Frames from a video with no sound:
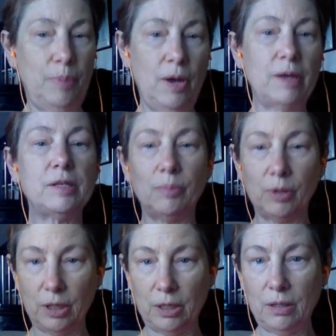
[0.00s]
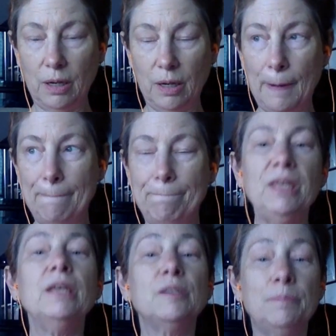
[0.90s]
possibly
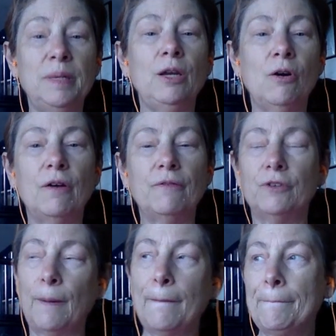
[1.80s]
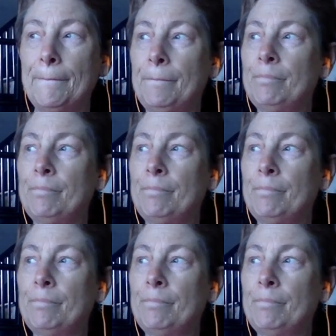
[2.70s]
is being offered.